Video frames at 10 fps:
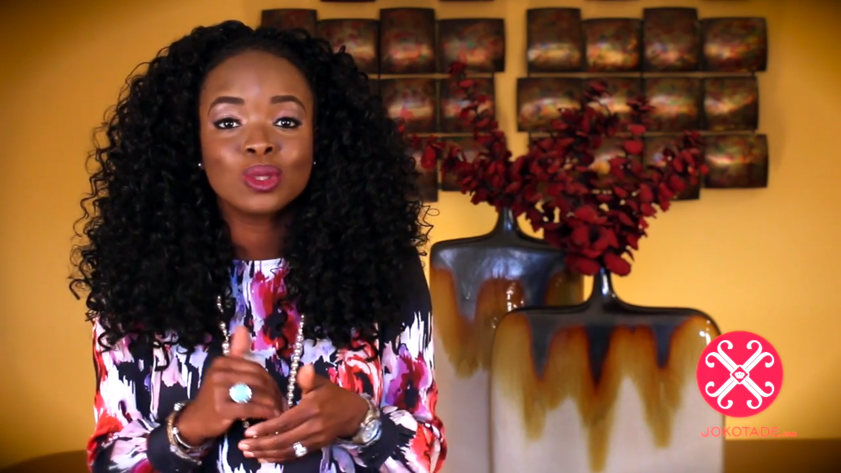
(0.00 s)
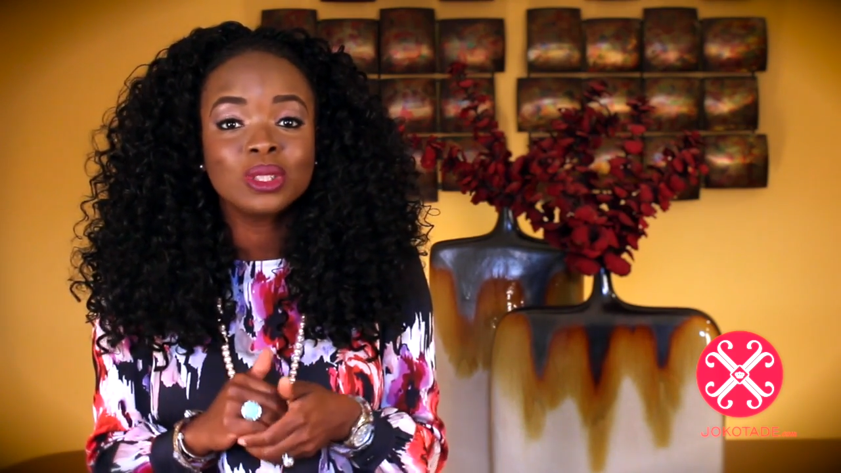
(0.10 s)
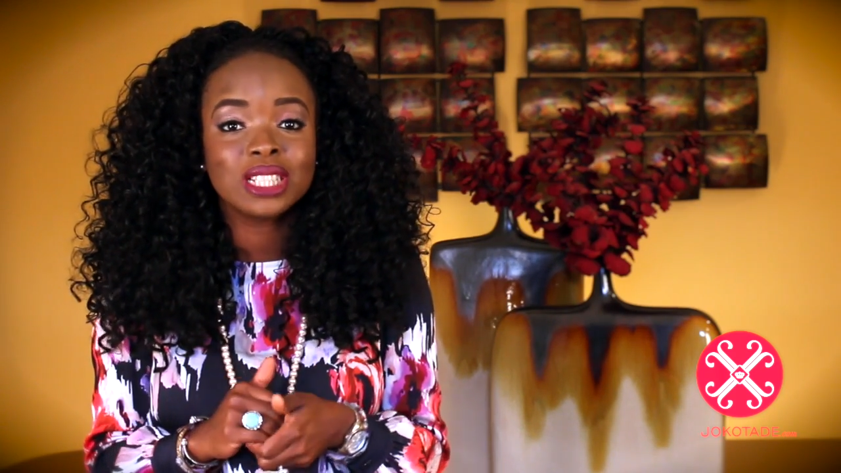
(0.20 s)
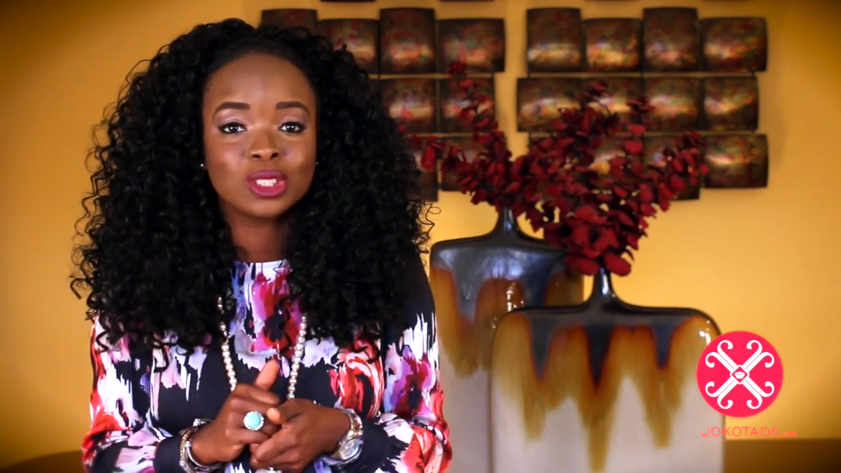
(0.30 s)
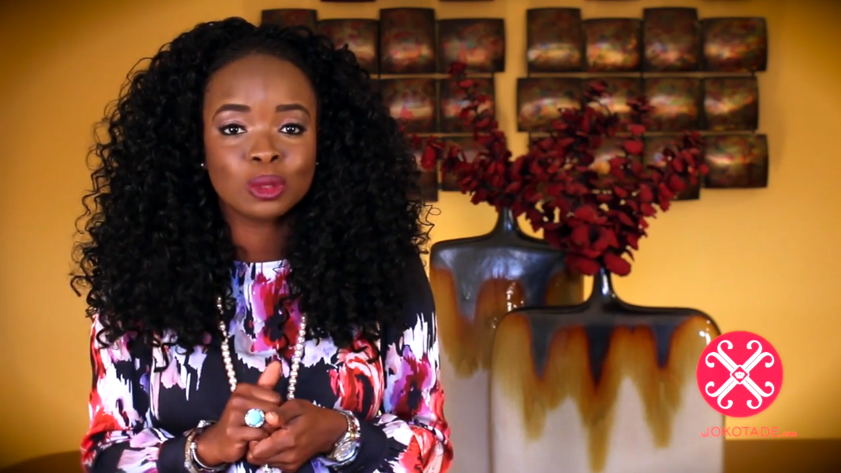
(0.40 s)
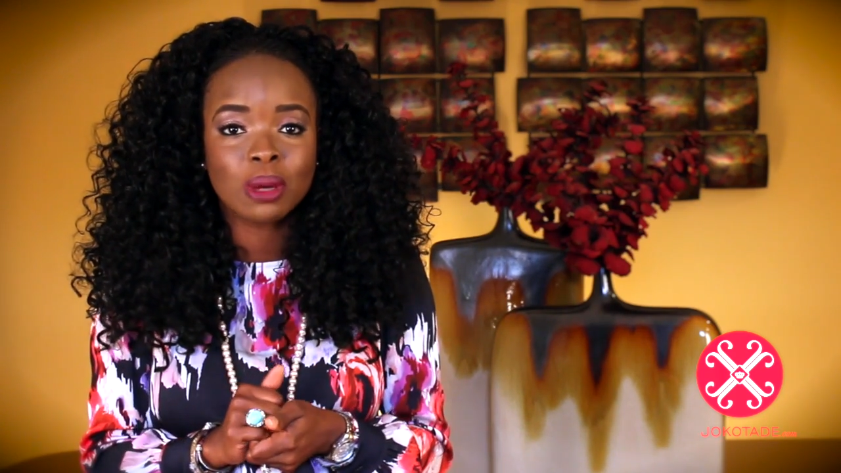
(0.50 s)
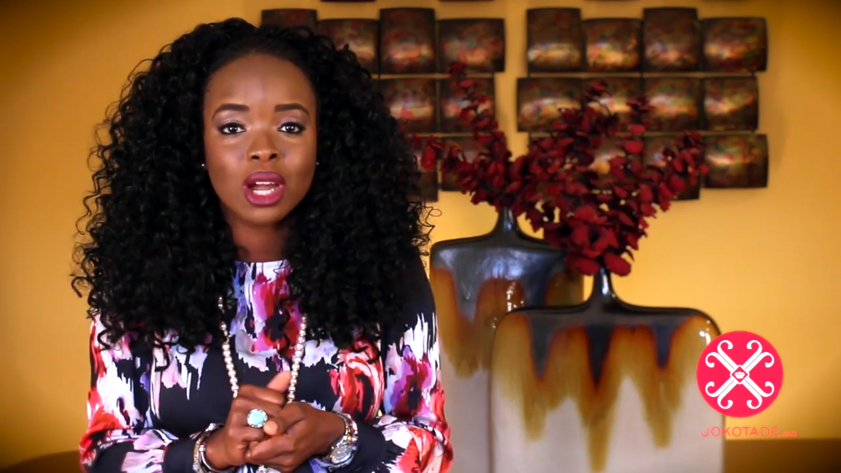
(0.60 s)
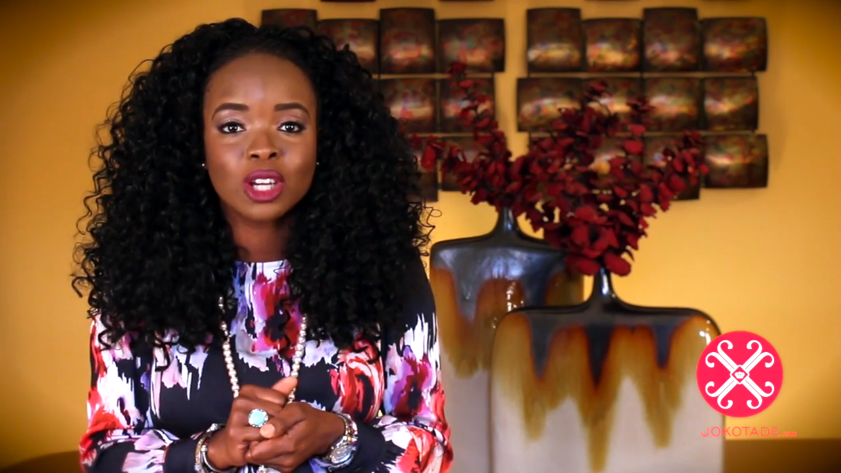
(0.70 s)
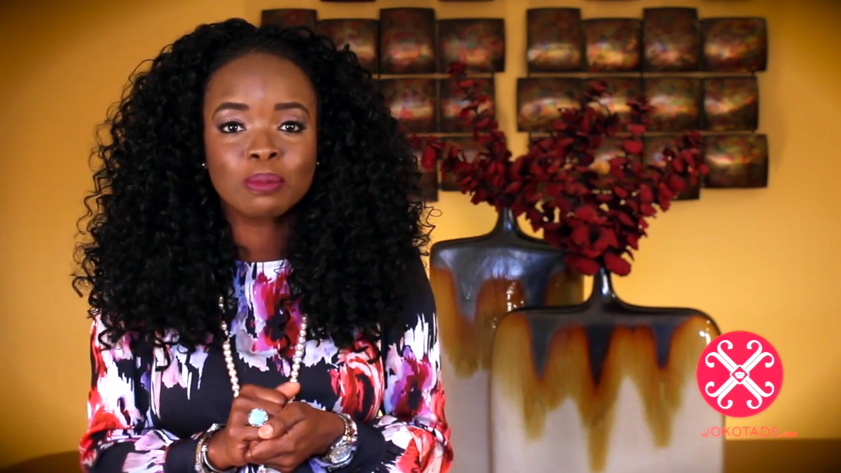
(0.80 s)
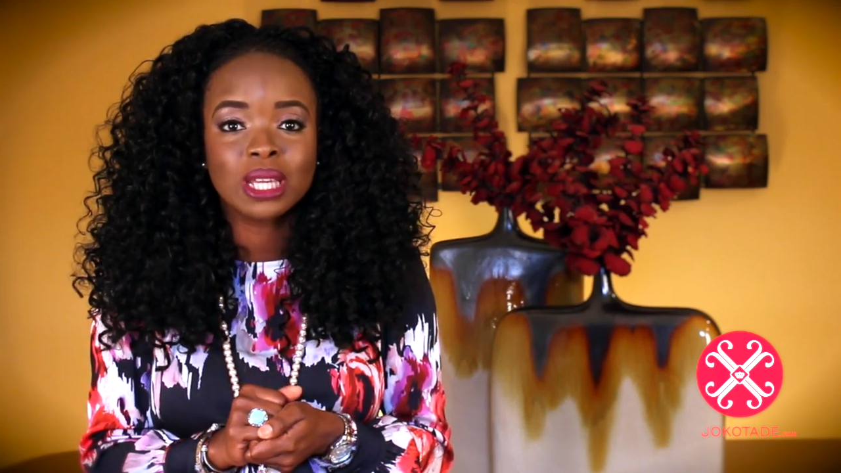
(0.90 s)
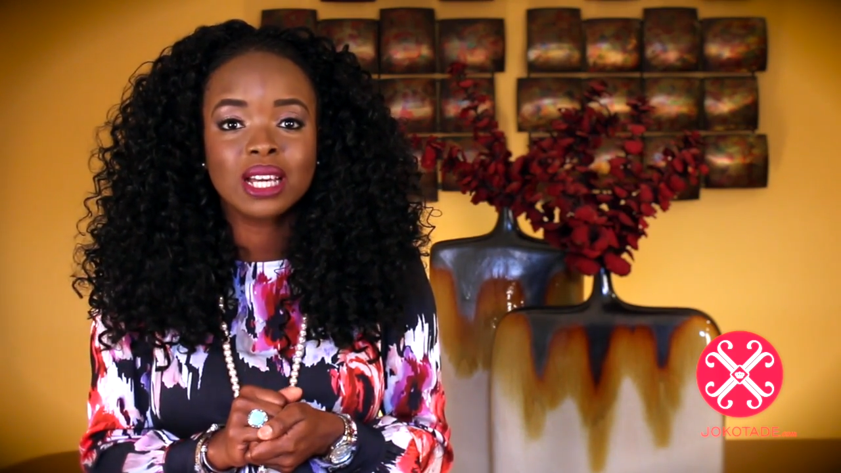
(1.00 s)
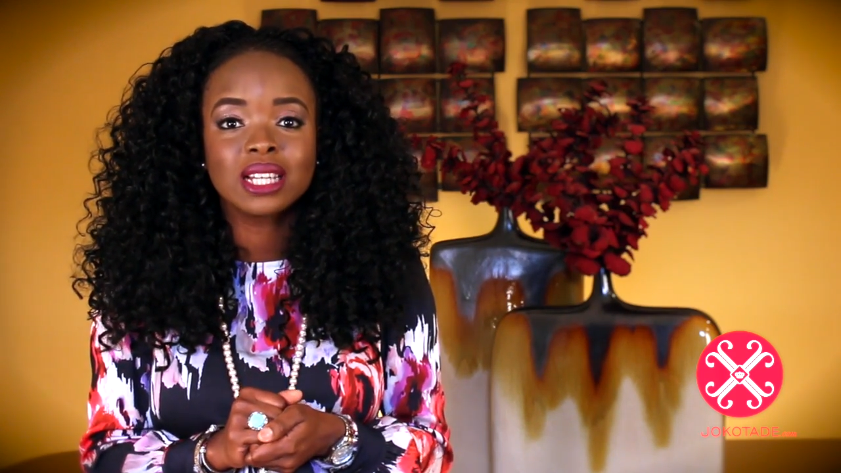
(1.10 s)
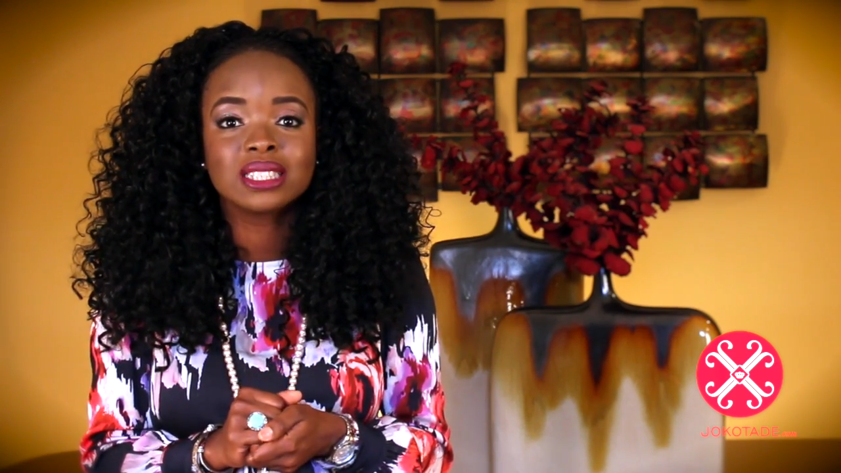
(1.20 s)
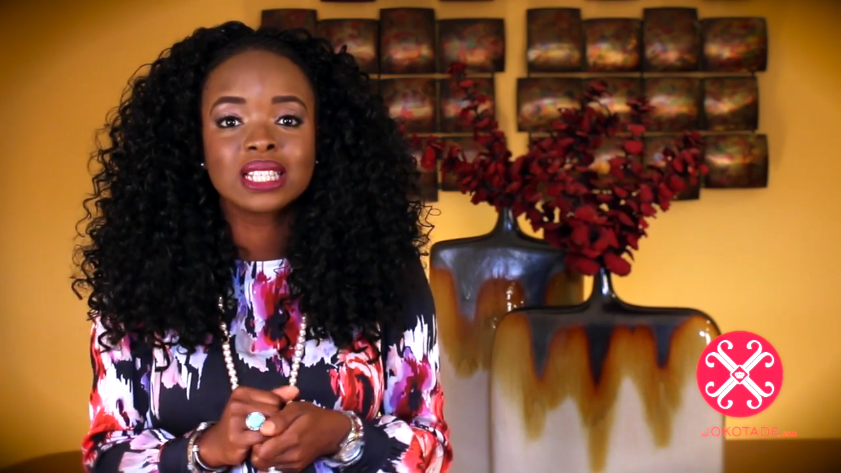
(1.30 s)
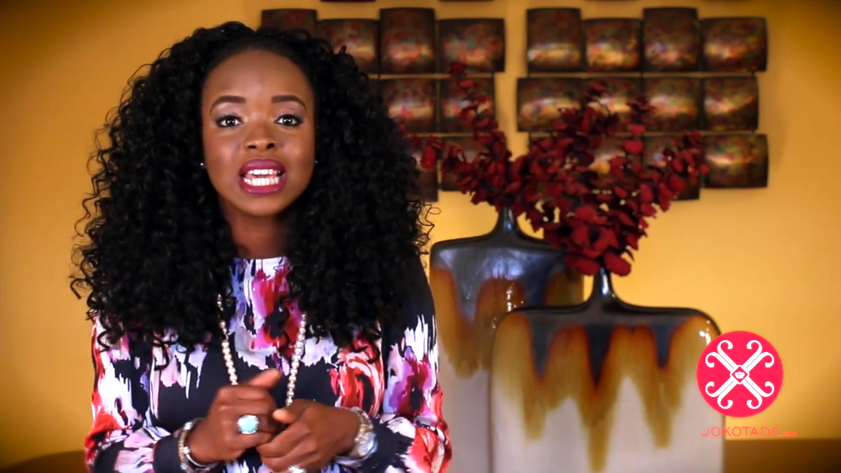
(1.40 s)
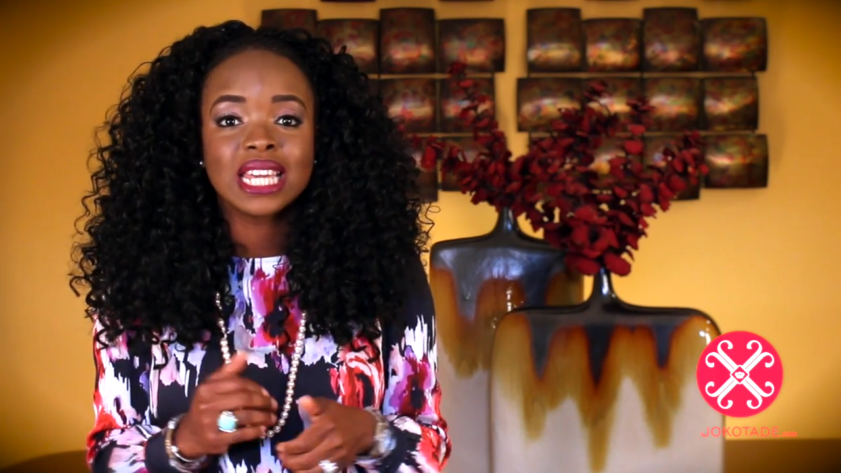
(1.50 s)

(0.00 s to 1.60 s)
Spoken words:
so dear to my heart because